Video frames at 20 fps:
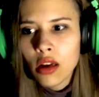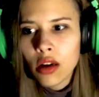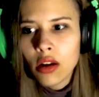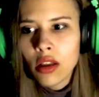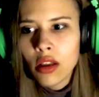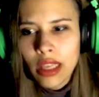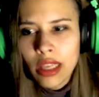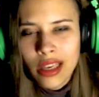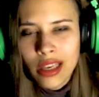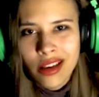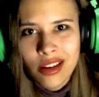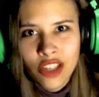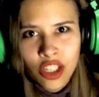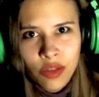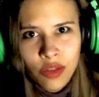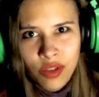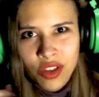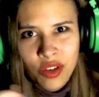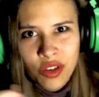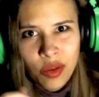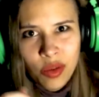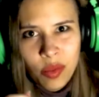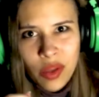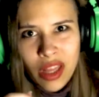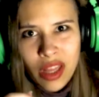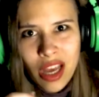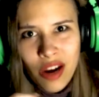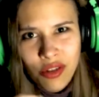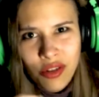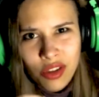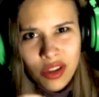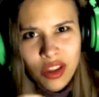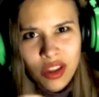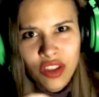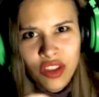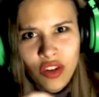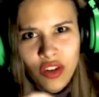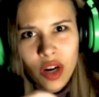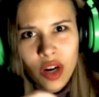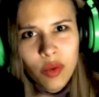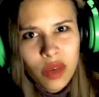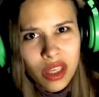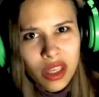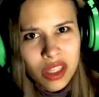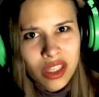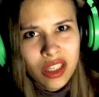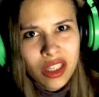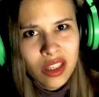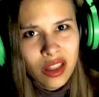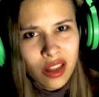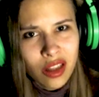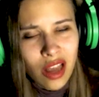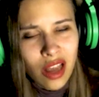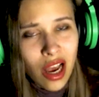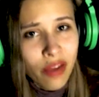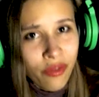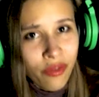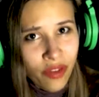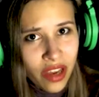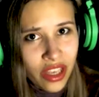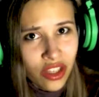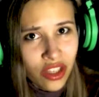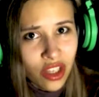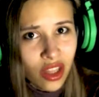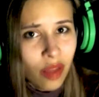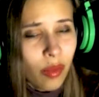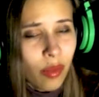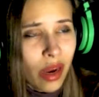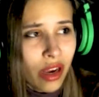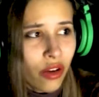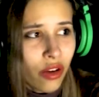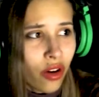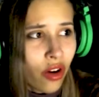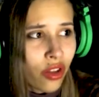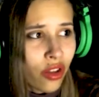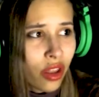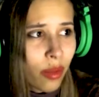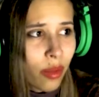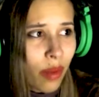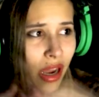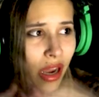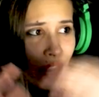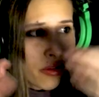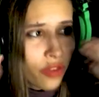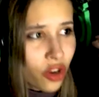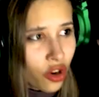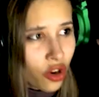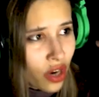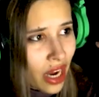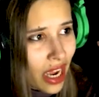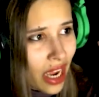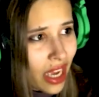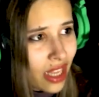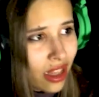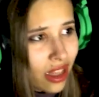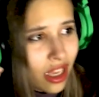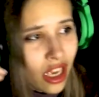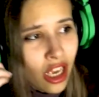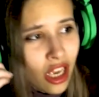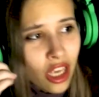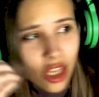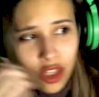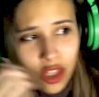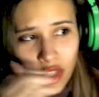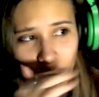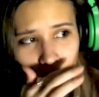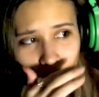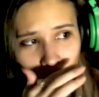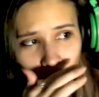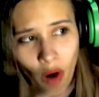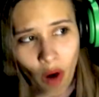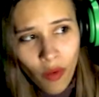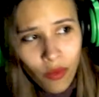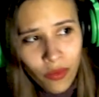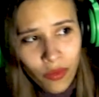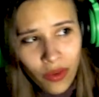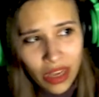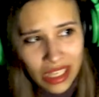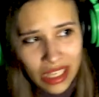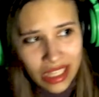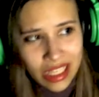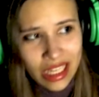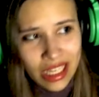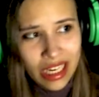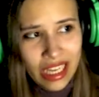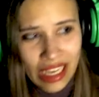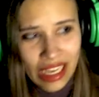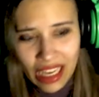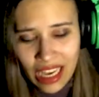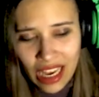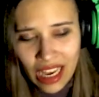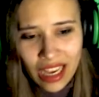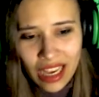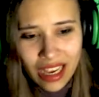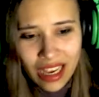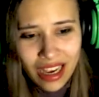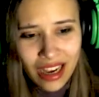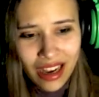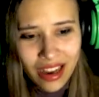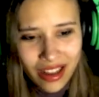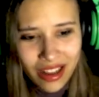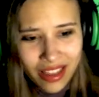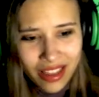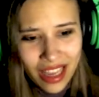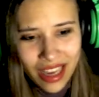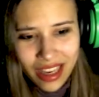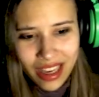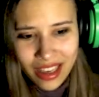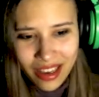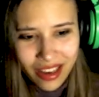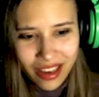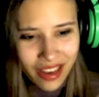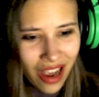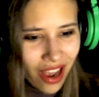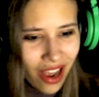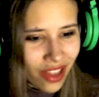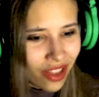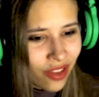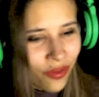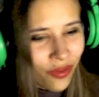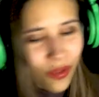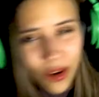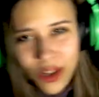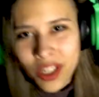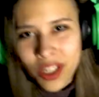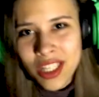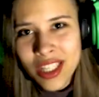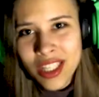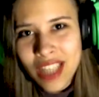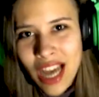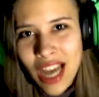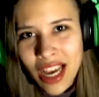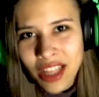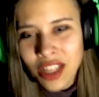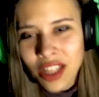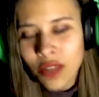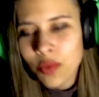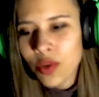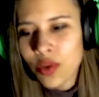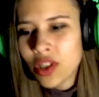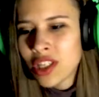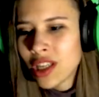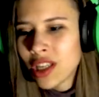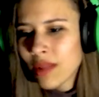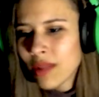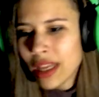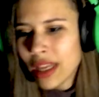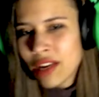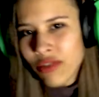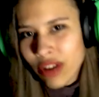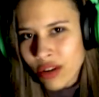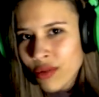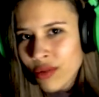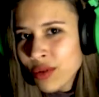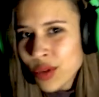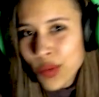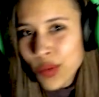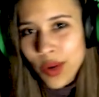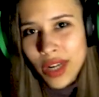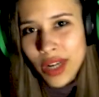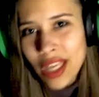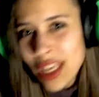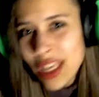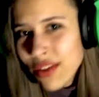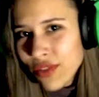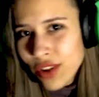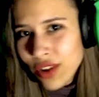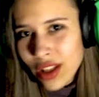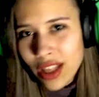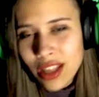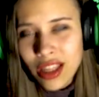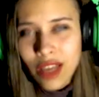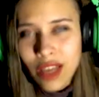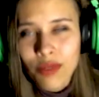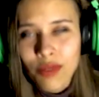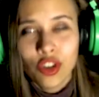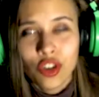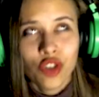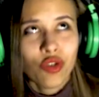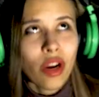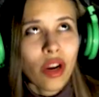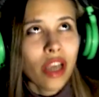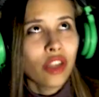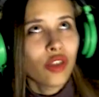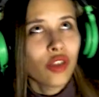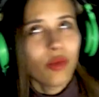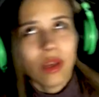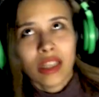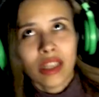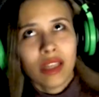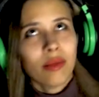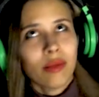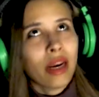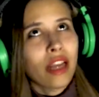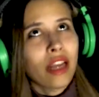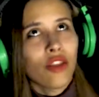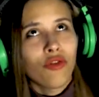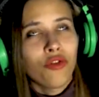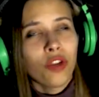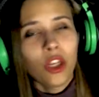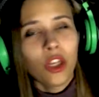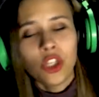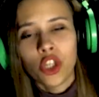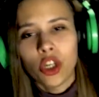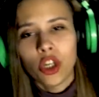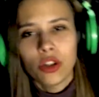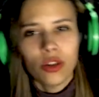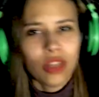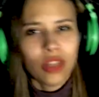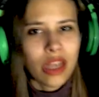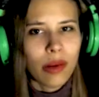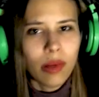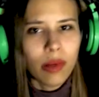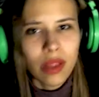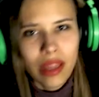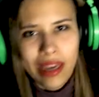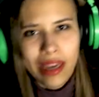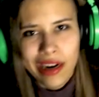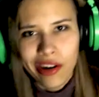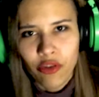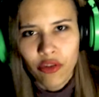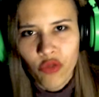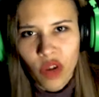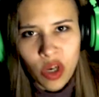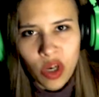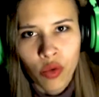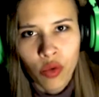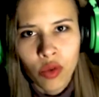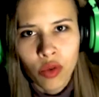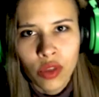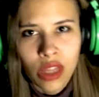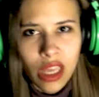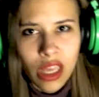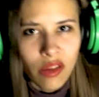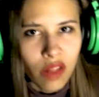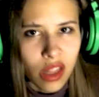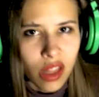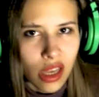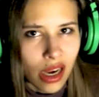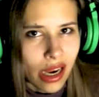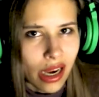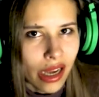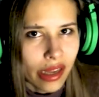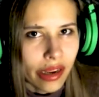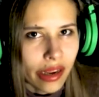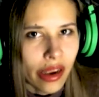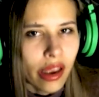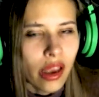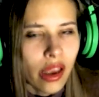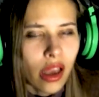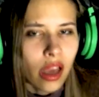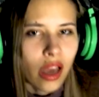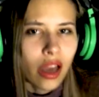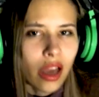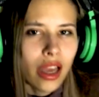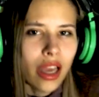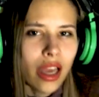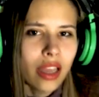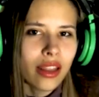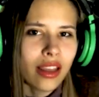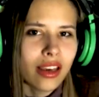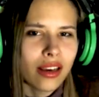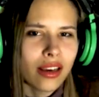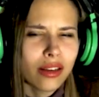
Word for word: like she was creeping out in the door. We can see a face at the back on the back of her head. So obviously, uh, like at first sight, it would seem like raccoons were evil and they were trying to make some kind of ritual to summon their raccoon devil god. And